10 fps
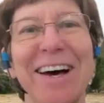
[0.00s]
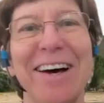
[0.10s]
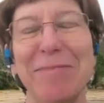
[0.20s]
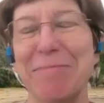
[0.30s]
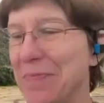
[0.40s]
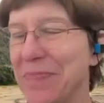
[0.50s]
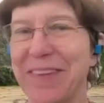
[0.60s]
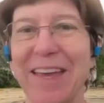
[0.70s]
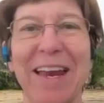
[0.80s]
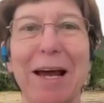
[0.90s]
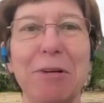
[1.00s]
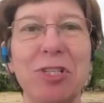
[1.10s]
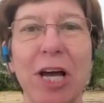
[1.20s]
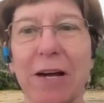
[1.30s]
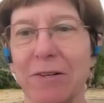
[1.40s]
And I'm a
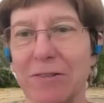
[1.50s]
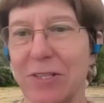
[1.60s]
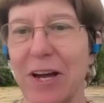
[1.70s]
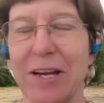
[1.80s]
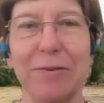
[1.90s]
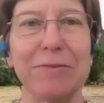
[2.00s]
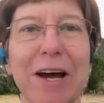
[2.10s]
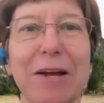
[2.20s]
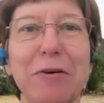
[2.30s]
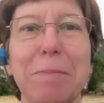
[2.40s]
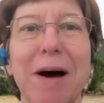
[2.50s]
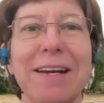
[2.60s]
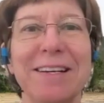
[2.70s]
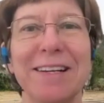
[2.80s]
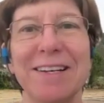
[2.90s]
chatter, so I don't
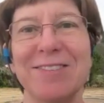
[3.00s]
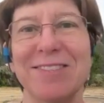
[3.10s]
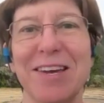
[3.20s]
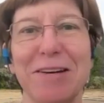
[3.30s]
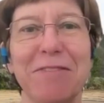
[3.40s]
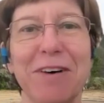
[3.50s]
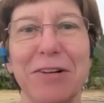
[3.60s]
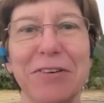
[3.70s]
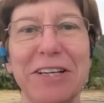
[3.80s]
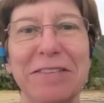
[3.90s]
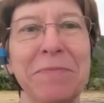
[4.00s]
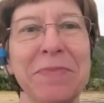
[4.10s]
mind it. I just can't follow it.